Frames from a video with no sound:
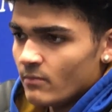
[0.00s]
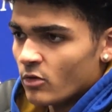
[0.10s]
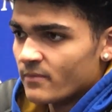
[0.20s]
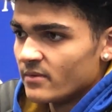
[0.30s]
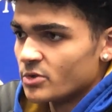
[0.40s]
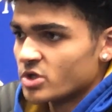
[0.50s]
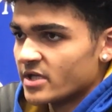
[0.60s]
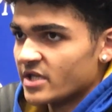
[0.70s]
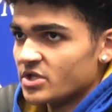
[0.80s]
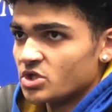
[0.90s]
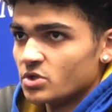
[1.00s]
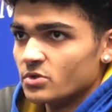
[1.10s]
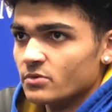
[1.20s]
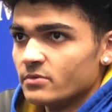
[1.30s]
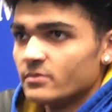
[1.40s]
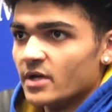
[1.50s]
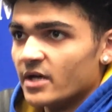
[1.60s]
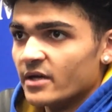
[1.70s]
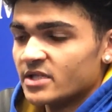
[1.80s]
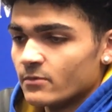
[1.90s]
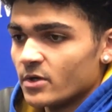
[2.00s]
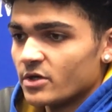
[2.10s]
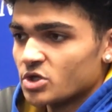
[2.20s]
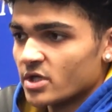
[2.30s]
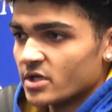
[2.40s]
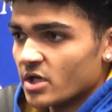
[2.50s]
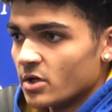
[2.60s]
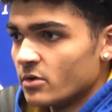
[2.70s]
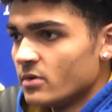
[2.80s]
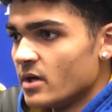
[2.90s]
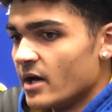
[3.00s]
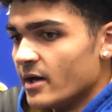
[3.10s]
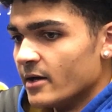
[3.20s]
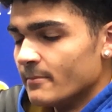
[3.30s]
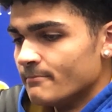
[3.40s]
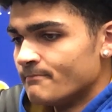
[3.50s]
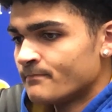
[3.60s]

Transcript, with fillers: more people trying to get you uh, to where you're trying to go. Um,